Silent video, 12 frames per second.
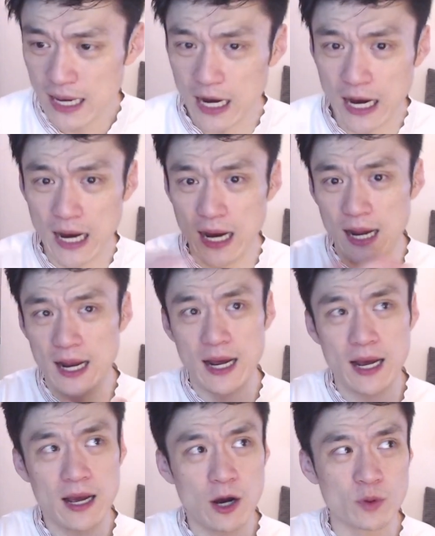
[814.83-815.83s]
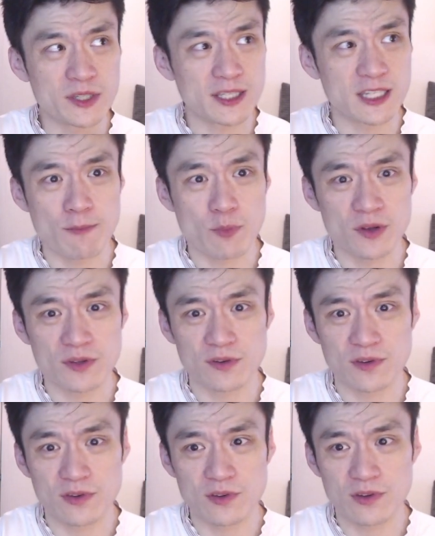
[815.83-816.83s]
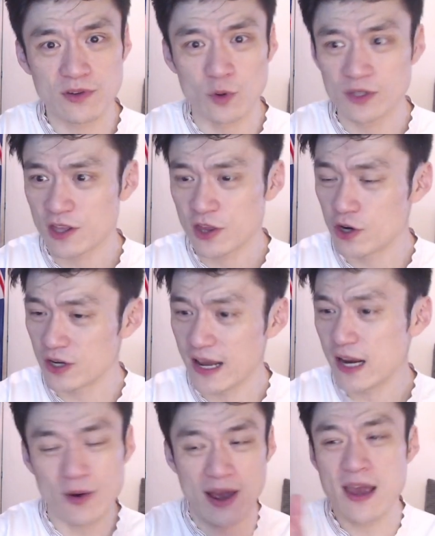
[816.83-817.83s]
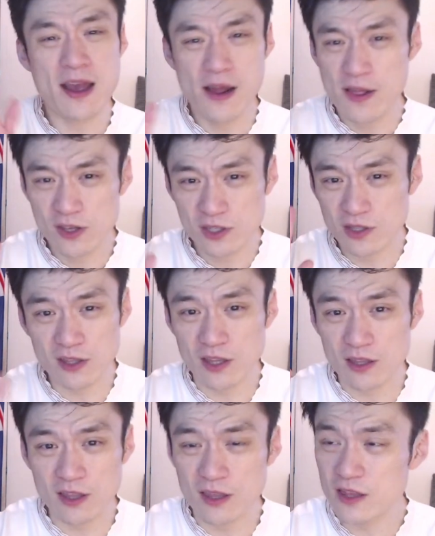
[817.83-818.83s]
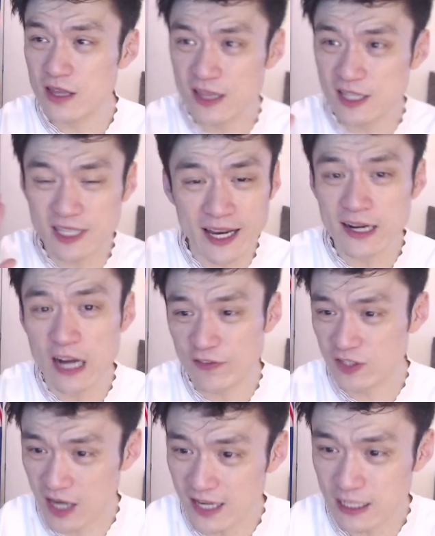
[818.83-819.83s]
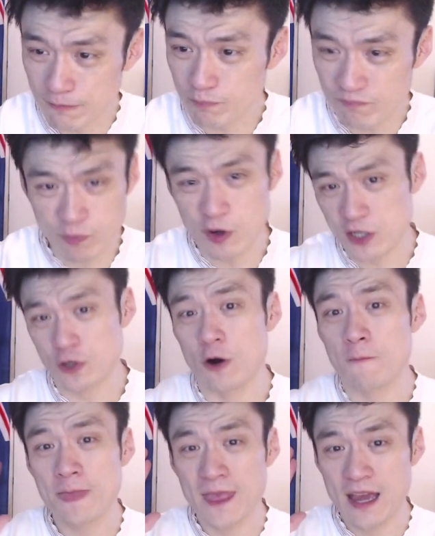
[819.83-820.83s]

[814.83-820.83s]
Or was it 10 points? Was it third? Anyway, second half starts, I'm pretty sure